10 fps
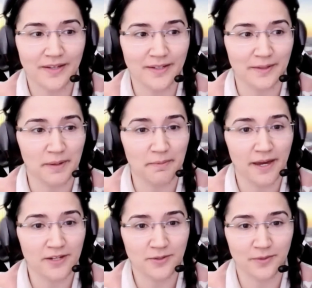My
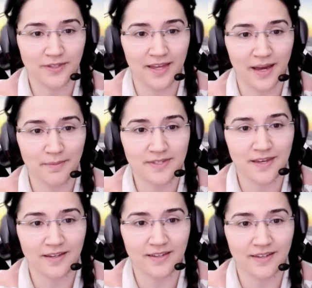passion within
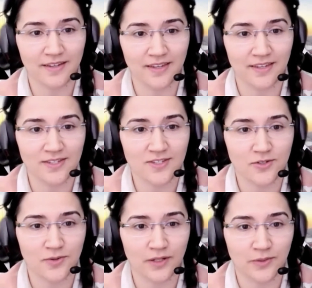AppSec is to
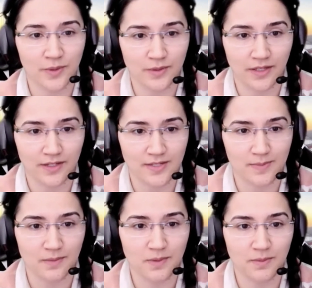try to educate as
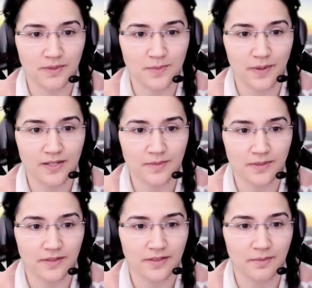many people as
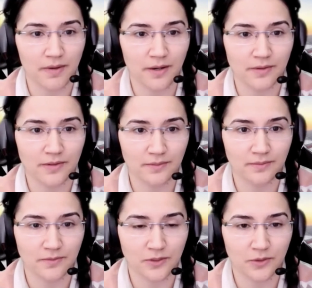possible and empower
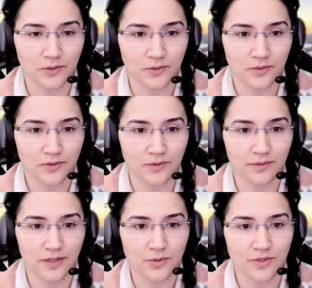them to do the
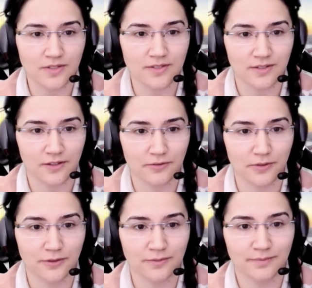right choices in our
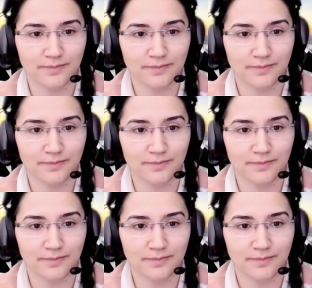field.